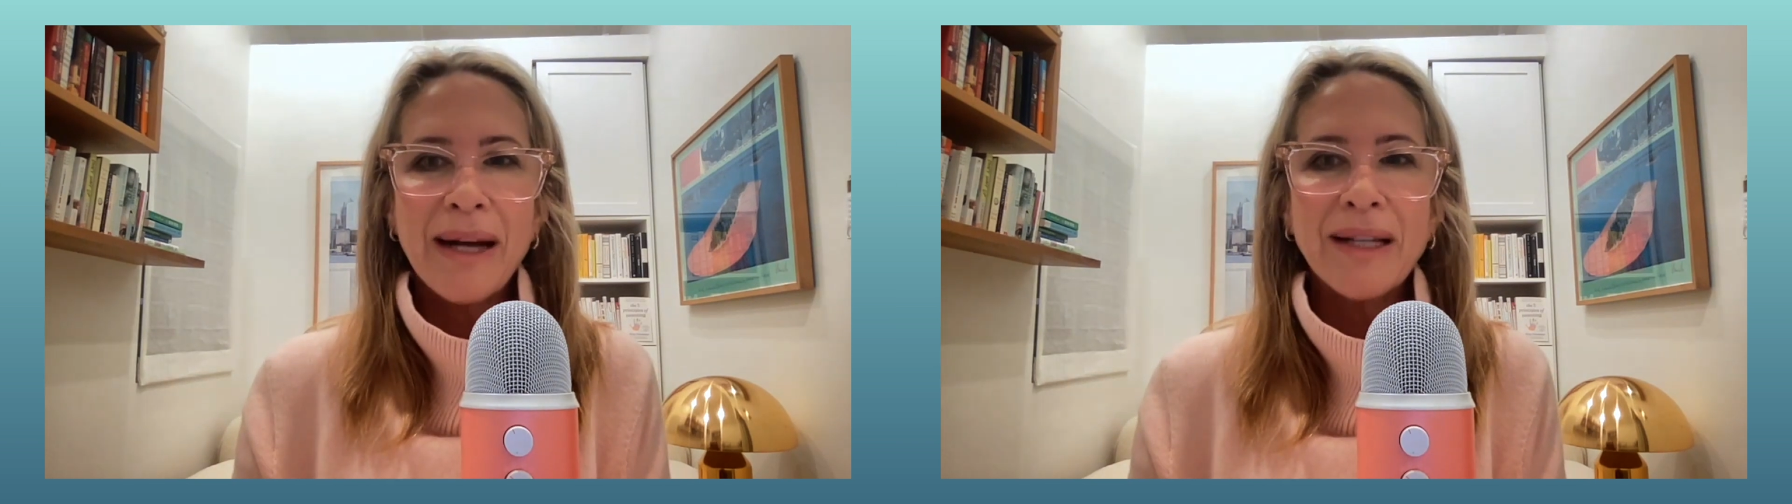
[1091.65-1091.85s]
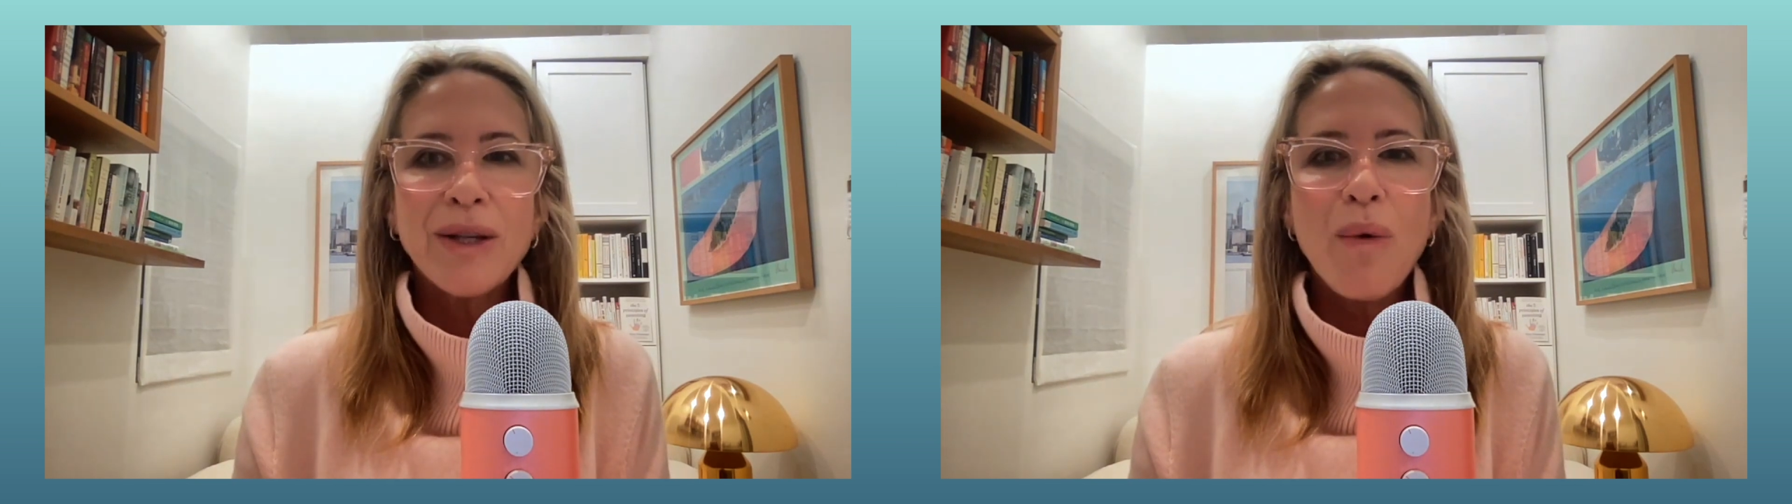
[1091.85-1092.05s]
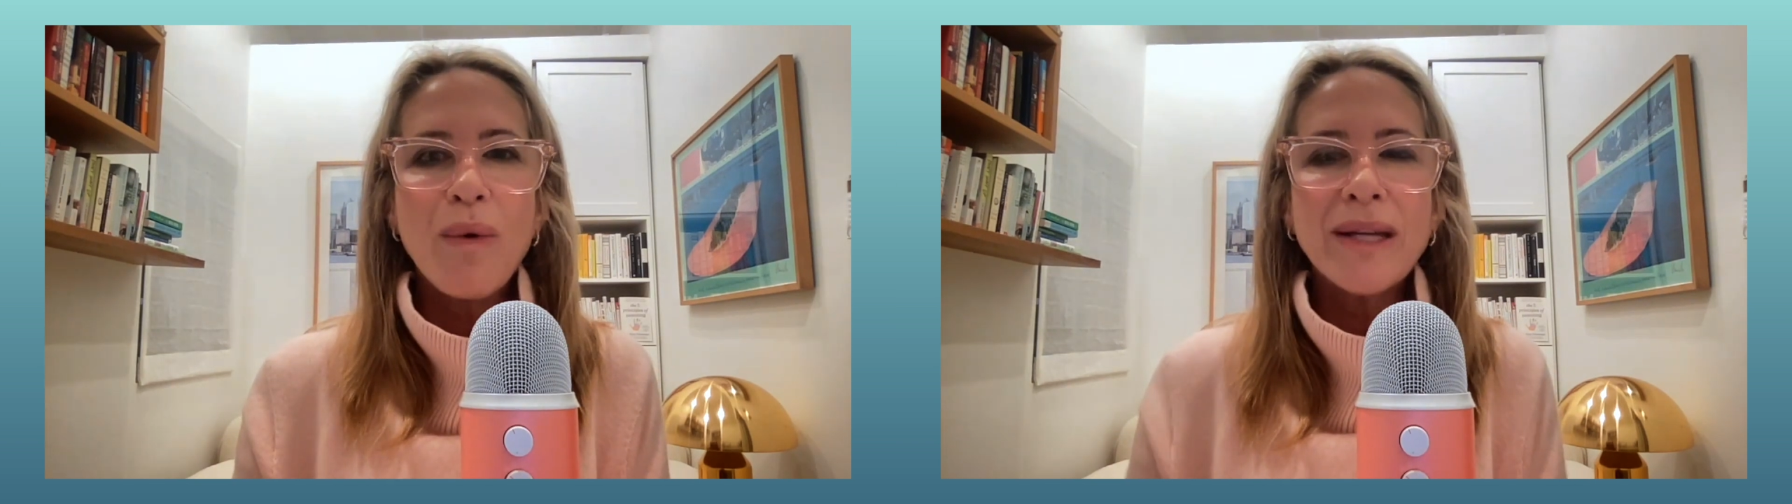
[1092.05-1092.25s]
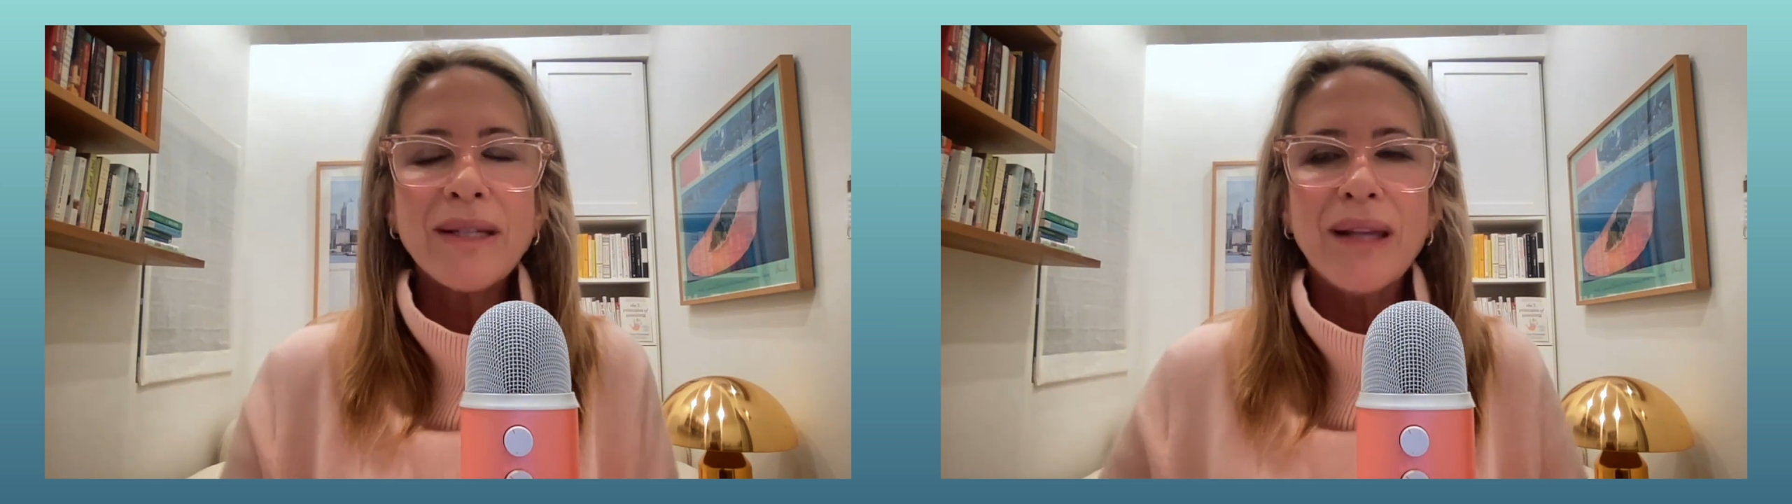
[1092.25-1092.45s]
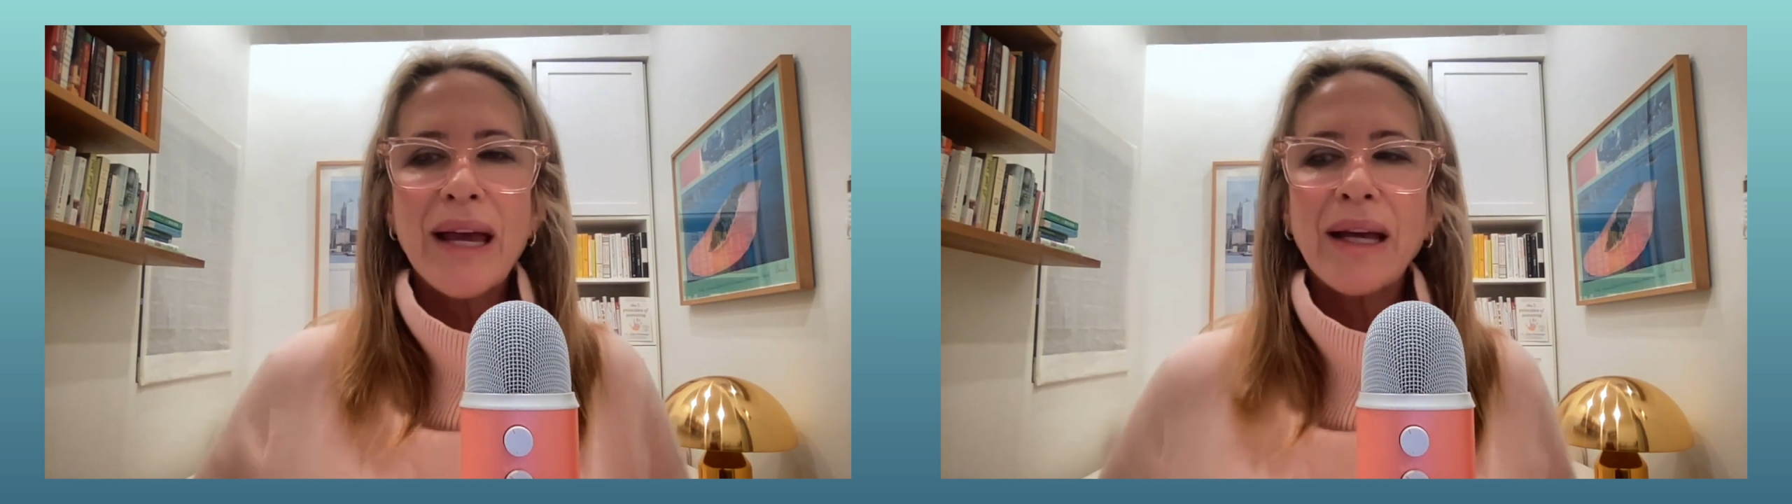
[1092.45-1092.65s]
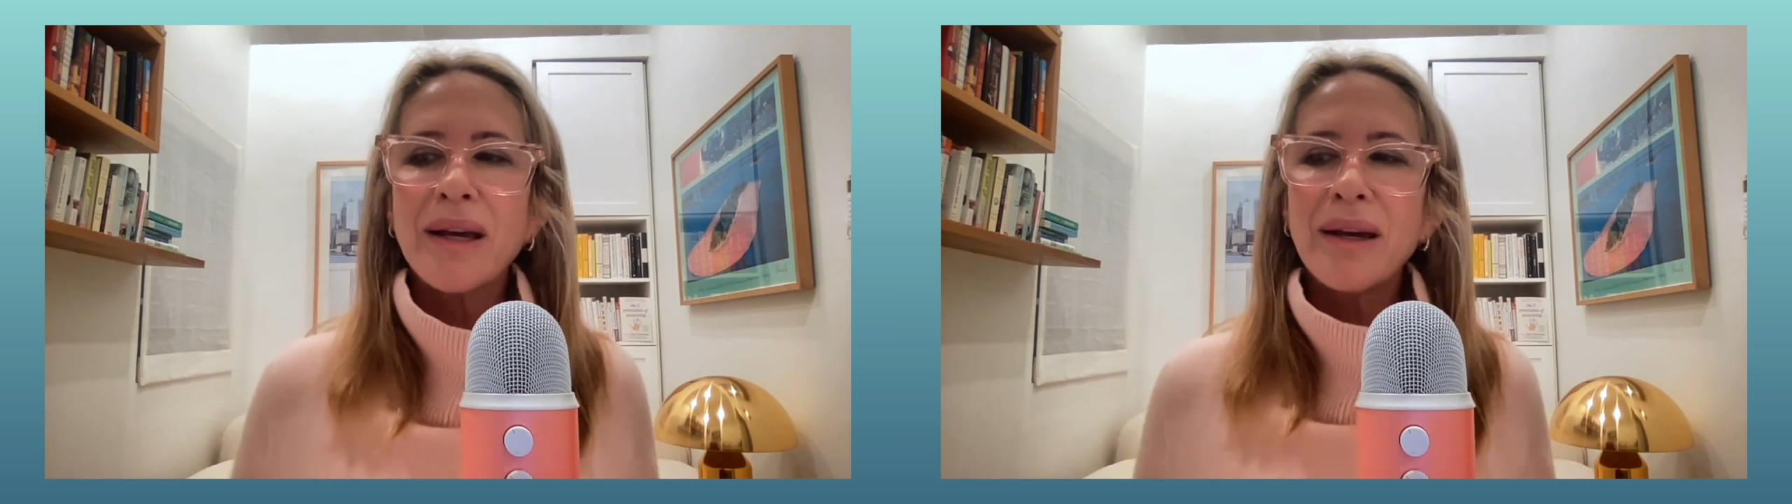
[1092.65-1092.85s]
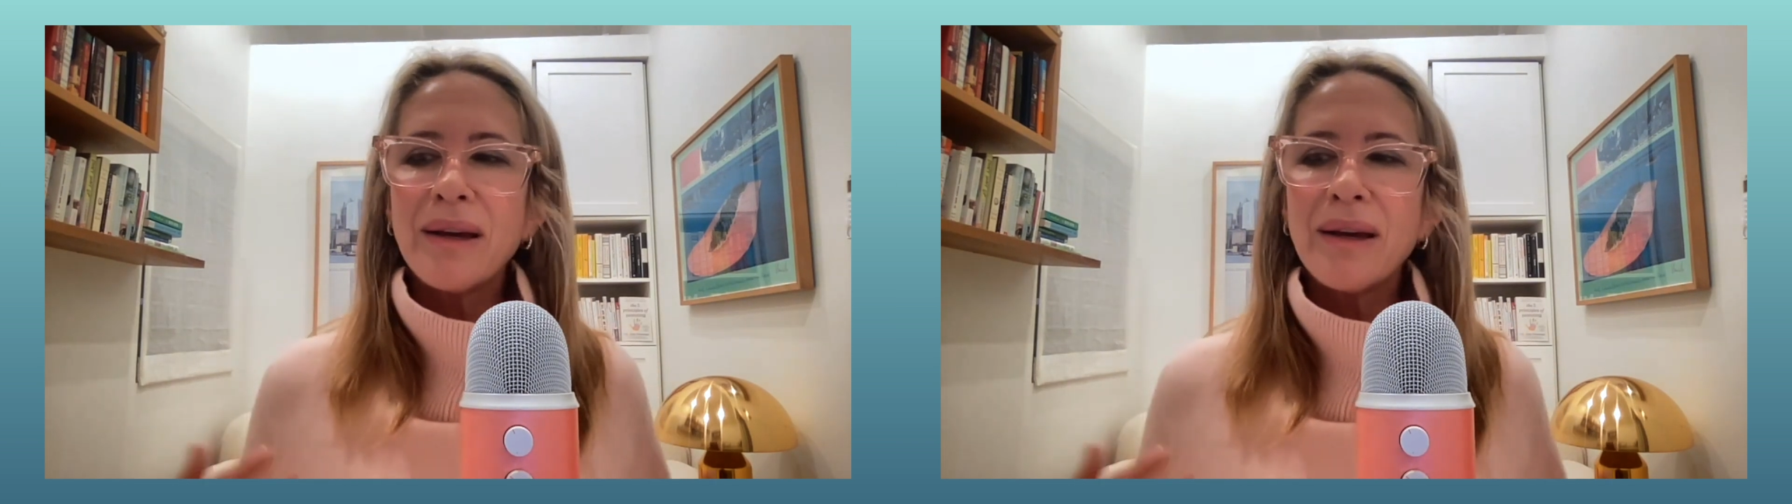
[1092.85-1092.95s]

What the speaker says: And it's always like